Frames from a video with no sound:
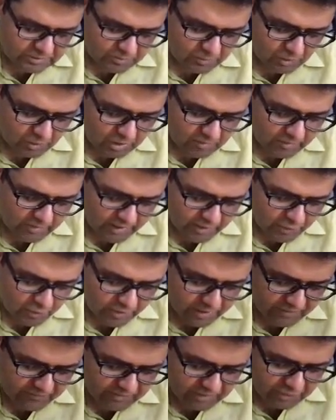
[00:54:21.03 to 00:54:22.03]
Small Bio,
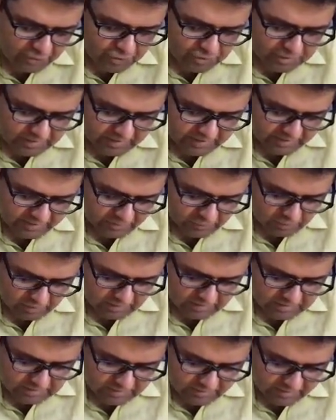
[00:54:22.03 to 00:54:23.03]
Evolution and
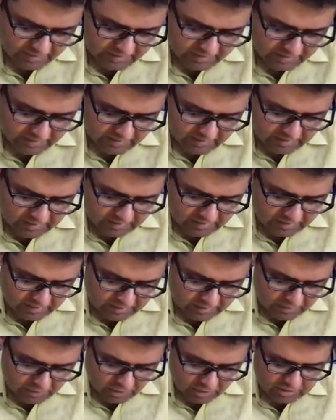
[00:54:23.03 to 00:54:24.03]
Ecology by
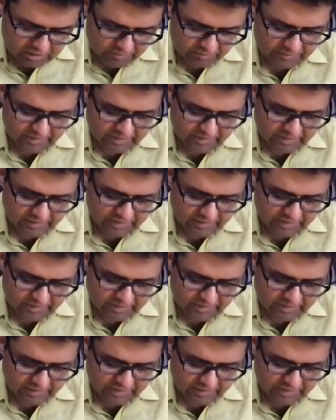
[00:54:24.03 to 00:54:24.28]
Dr.